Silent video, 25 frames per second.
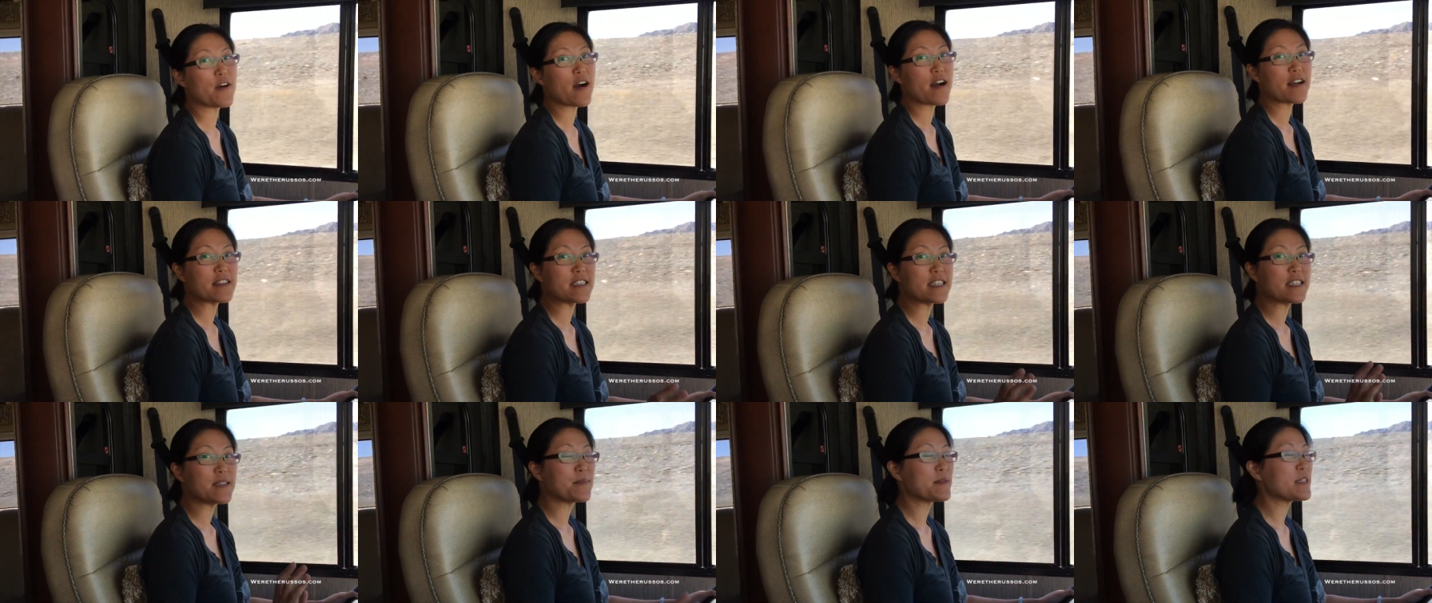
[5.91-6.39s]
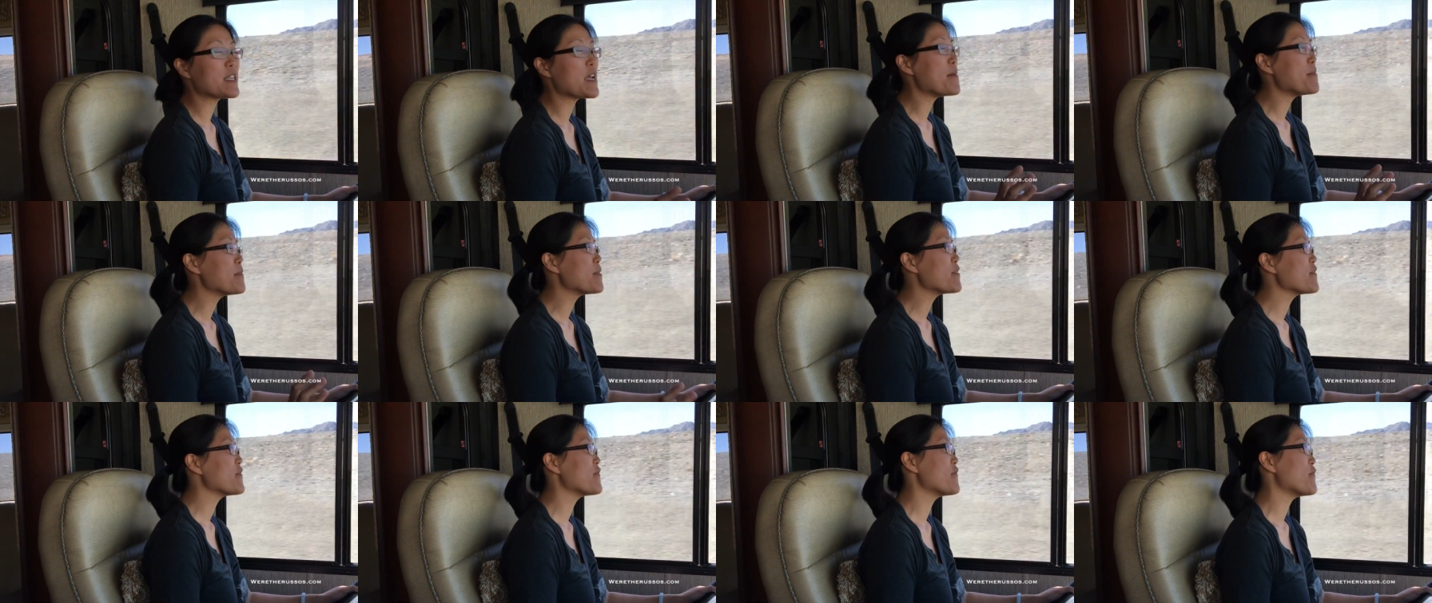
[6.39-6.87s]
on
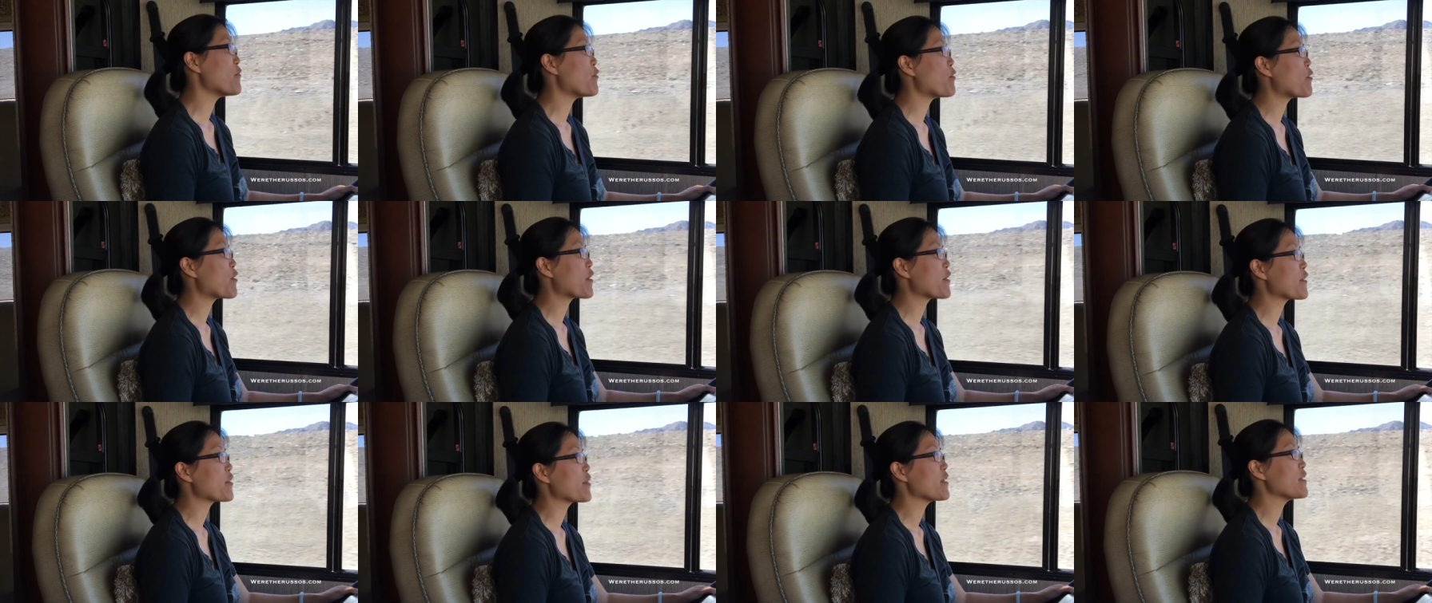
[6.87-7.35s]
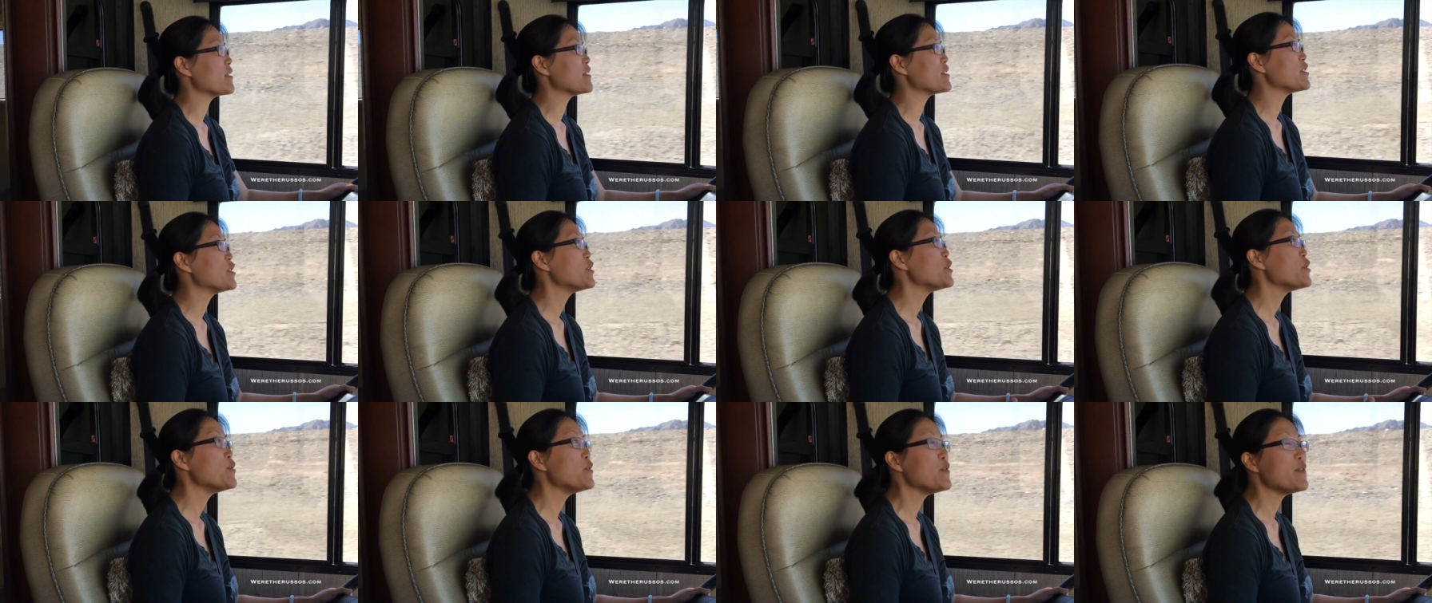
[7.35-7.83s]
September 4th,
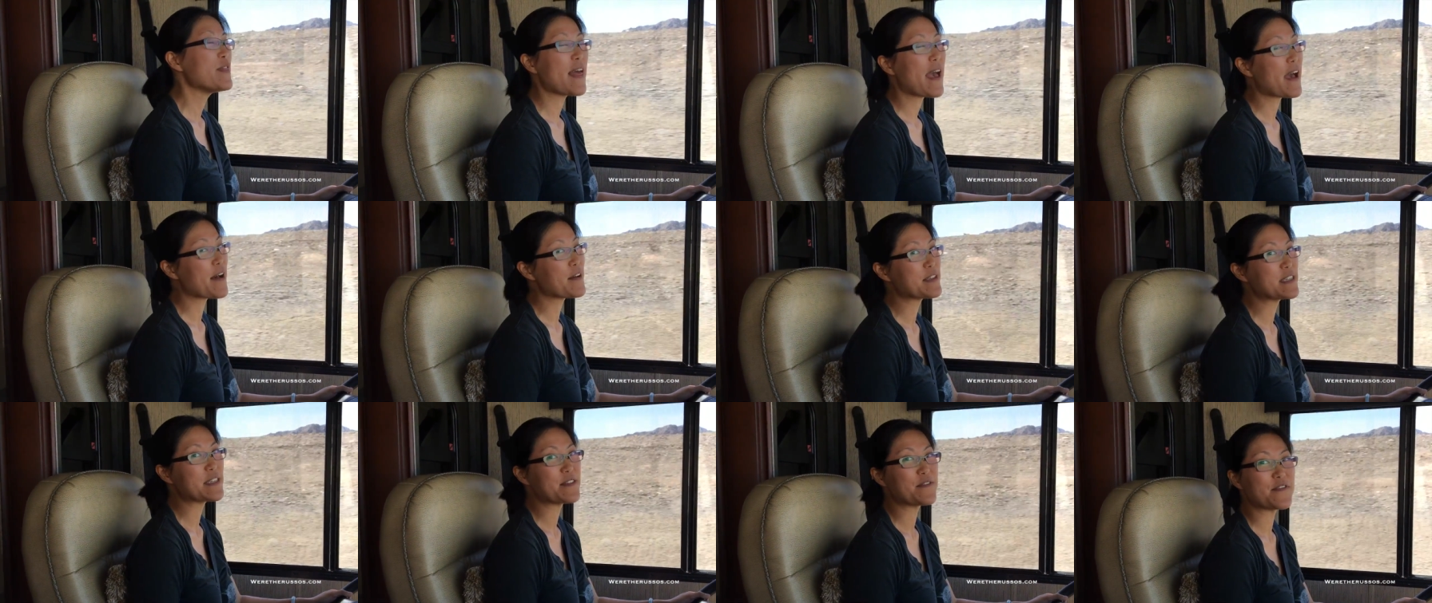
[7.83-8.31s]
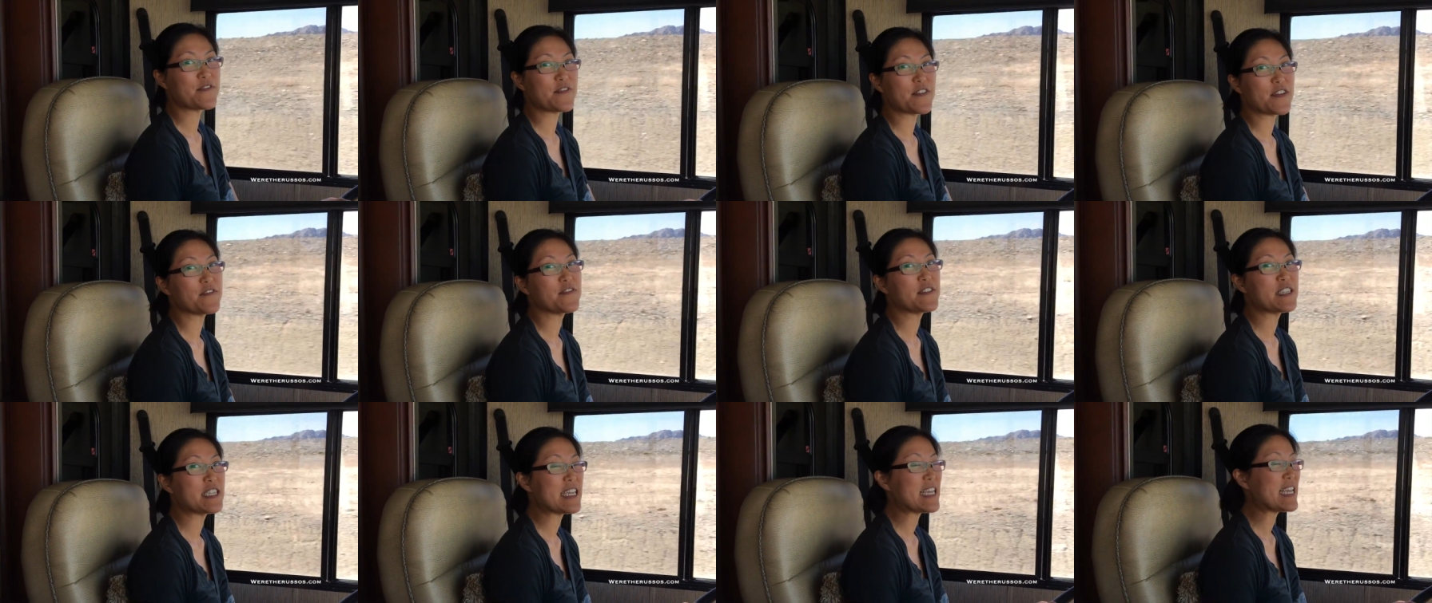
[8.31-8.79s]

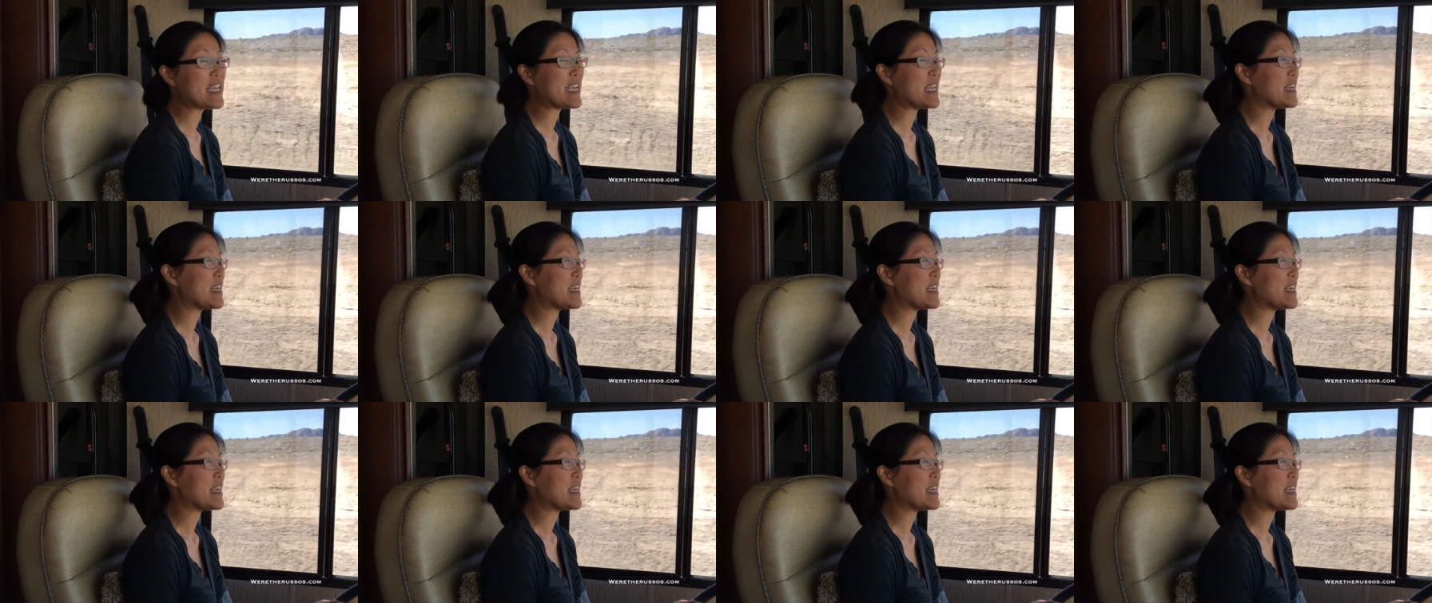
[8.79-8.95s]
2015,